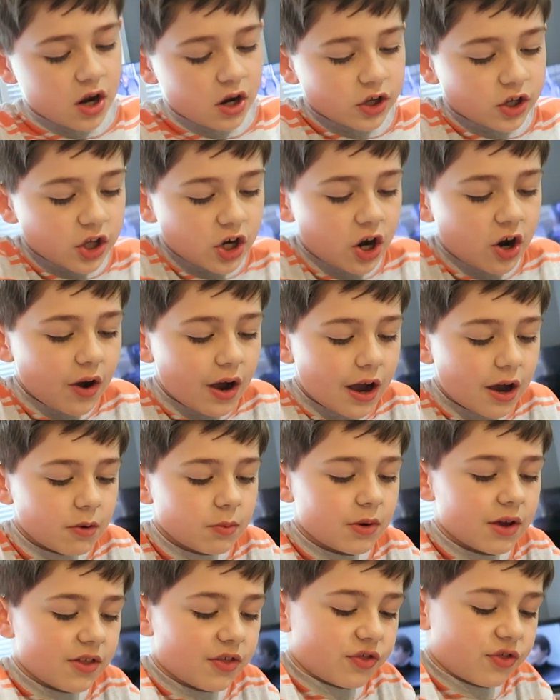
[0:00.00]
Oh, you know
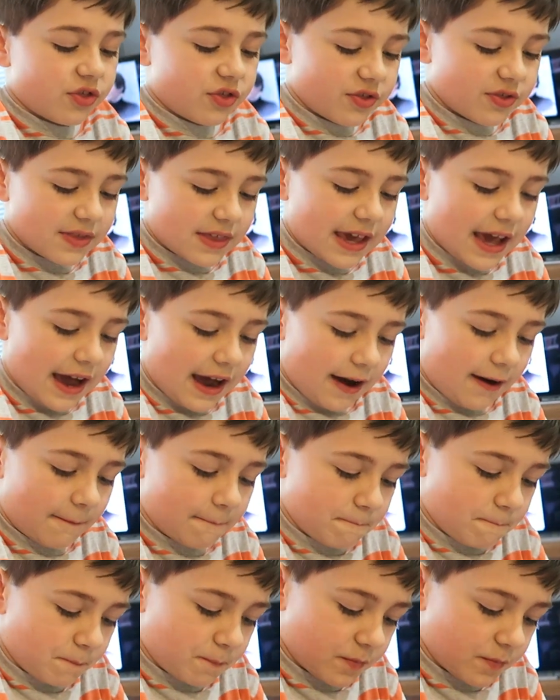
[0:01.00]
smoother? Like, yeah.